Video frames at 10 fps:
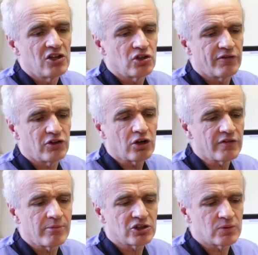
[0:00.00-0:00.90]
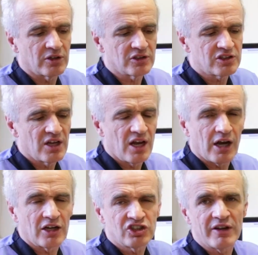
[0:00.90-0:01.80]
So if your dog vomits once,
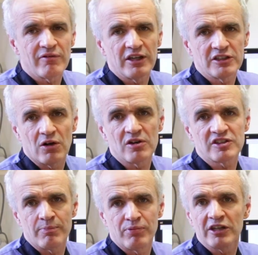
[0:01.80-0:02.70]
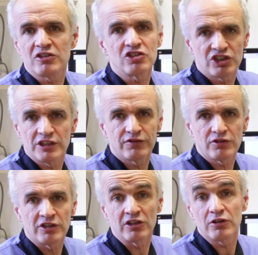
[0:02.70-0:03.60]
generally, as long as they're bright and
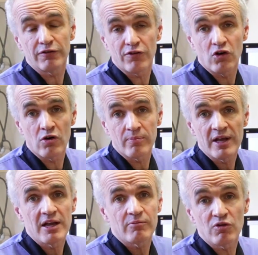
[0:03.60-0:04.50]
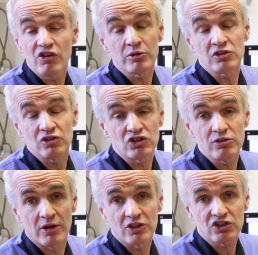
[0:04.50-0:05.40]
cheerful and in good form, we really wouldn't do
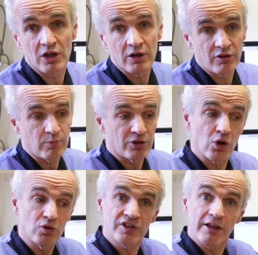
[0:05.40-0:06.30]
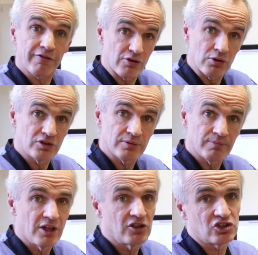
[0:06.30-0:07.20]
too much other than withholding their food,
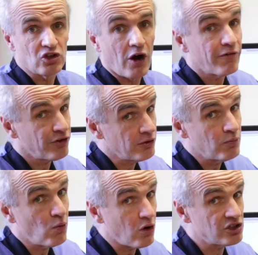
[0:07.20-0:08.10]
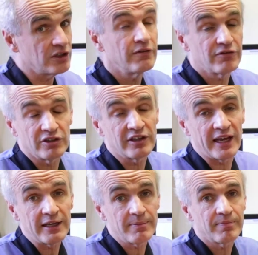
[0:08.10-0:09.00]
just offering them water for a
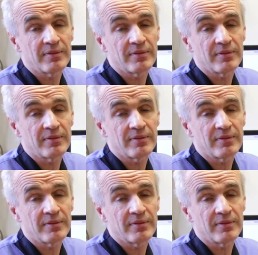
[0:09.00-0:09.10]
day.